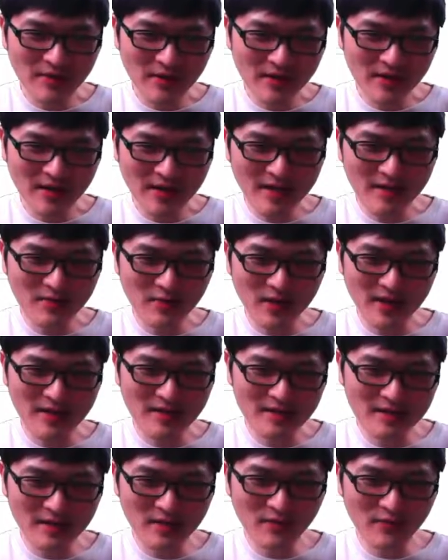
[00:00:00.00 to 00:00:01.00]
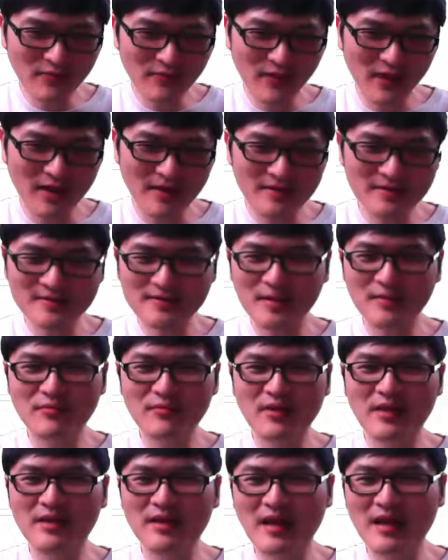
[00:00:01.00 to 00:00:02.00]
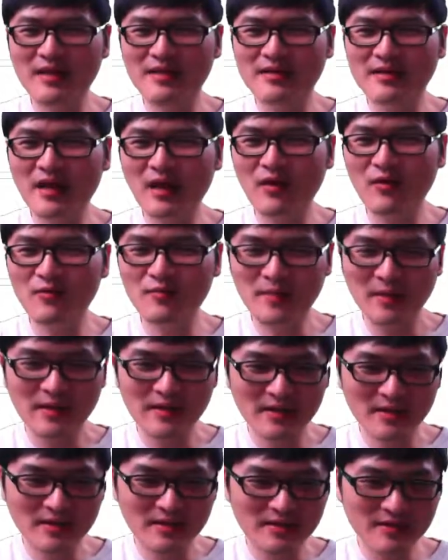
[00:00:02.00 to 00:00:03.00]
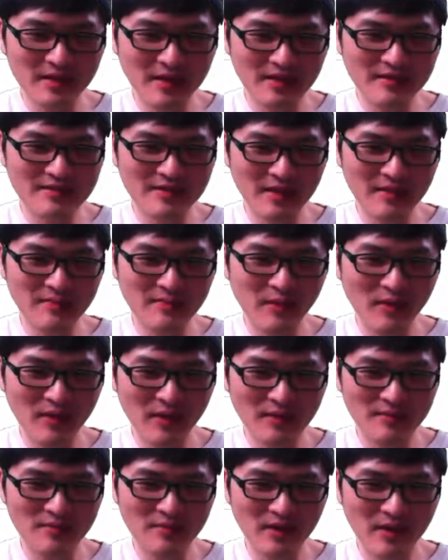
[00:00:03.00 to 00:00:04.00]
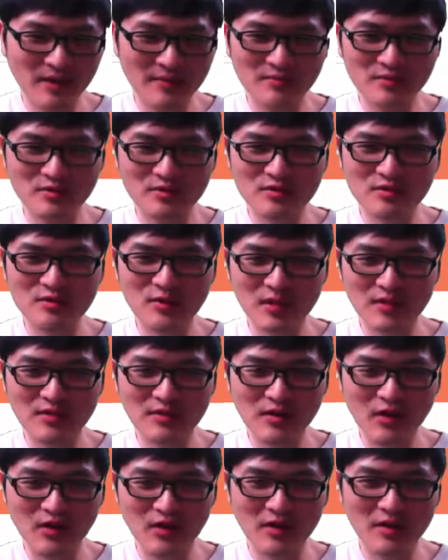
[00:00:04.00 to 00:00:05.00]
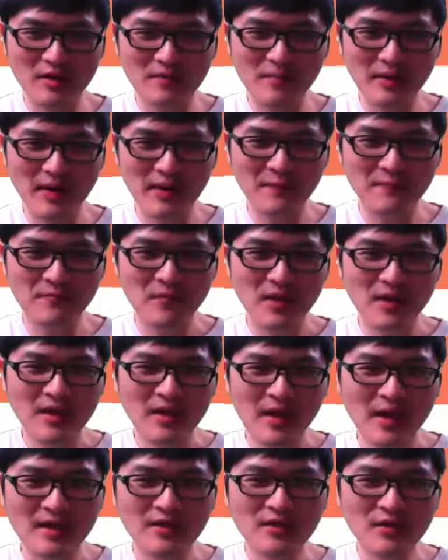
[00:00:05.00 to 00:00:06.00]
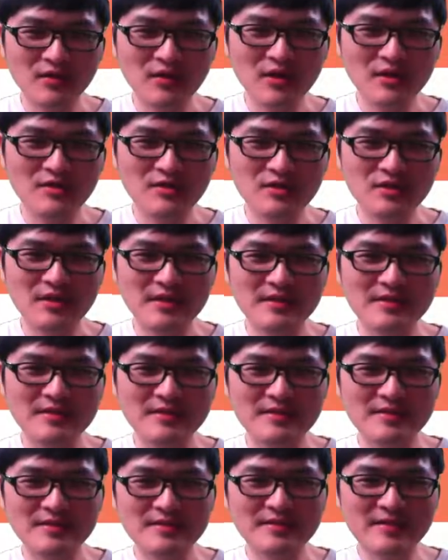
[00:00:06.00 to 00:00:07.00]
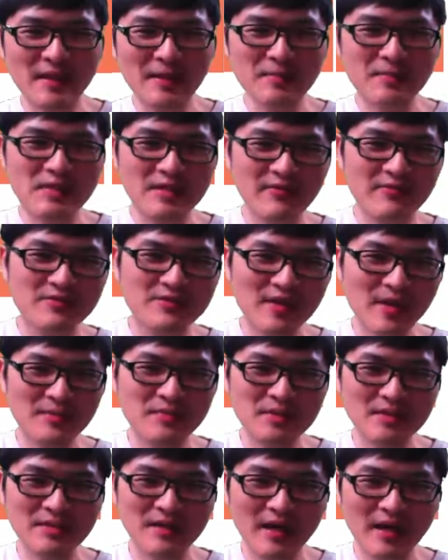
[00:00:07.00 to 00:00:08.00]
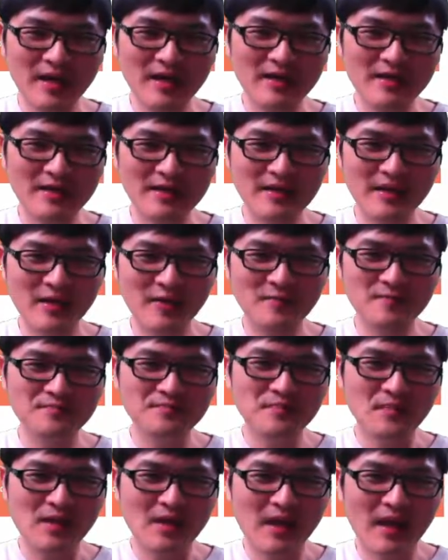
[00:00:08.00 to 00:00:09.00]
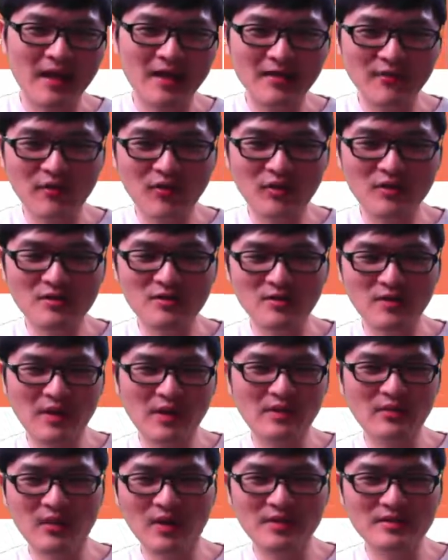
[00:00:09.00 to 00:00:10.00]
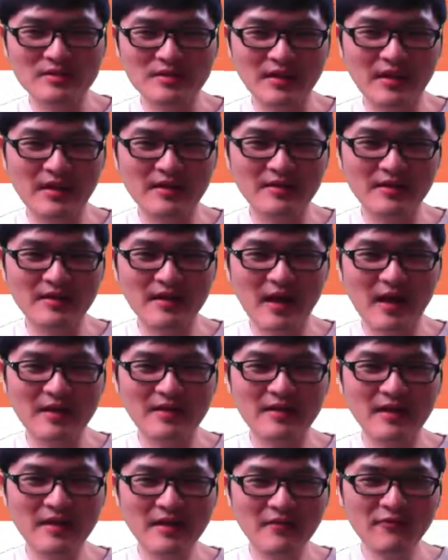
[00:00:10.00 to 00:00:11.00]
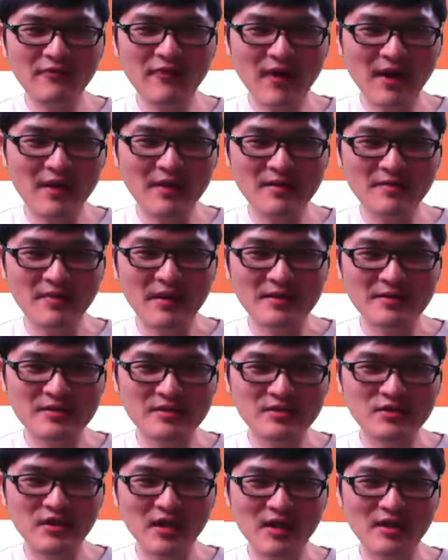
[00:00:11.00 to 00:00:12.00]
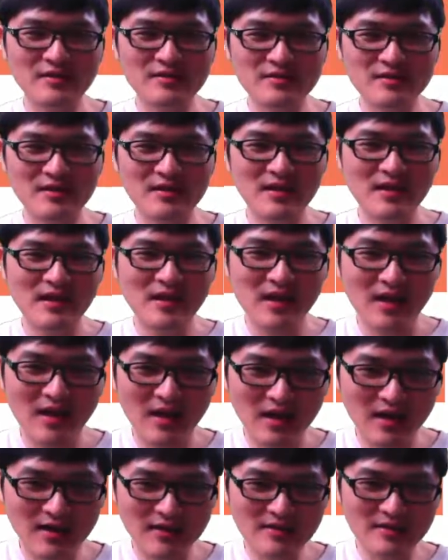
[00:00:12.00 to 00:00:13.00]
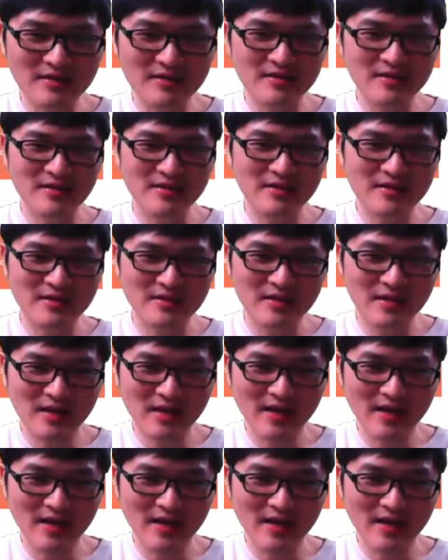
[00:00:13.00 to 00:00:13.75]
Okay, but anyway, you'll find something, and that would be the example I'm trying to talking about. And don't use the deceptive subject line, And of course, we was an identified message as an